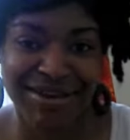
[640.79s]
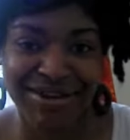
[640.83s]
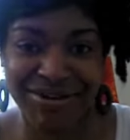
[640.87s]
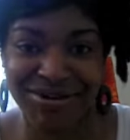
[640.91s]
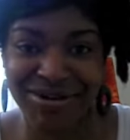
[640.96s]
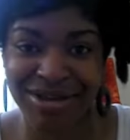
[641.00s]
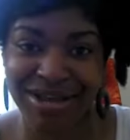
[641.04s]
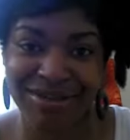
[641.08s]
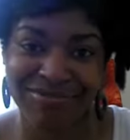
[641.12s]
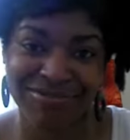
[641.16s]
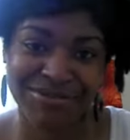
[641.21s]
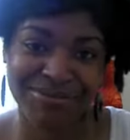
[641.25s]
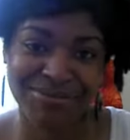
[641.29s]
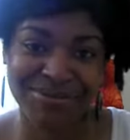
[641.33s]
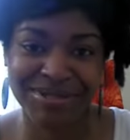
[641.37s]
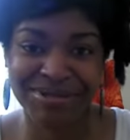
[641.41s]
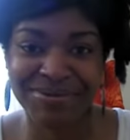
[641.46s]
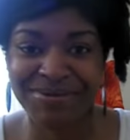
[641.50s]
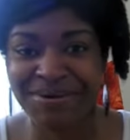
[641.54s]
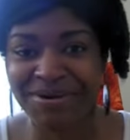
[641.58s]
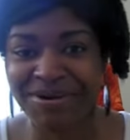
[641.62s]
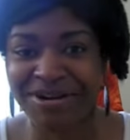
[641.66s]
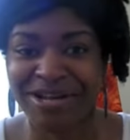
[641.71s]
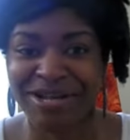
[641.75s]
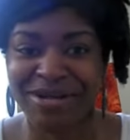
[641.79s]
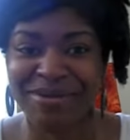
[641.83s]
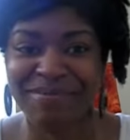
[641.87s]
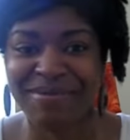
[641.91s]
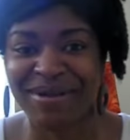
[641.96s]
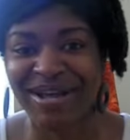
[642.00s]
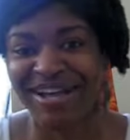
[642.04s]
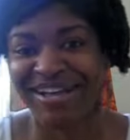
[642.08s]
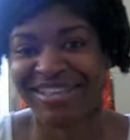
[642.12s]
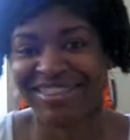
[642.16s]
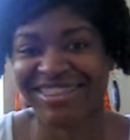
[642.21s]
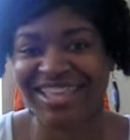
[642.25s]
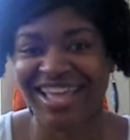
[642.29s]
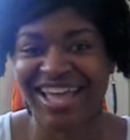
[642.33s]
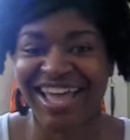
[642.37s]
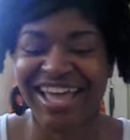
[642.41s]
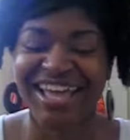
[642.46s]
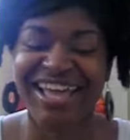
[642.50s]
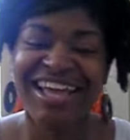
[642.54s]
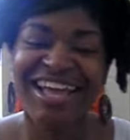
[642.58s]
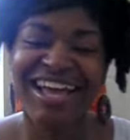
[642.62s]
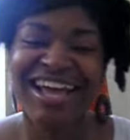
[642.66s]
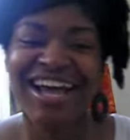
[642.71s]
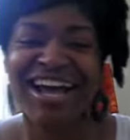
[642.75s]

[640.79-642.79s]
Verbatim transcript: I don't have to really worry about that.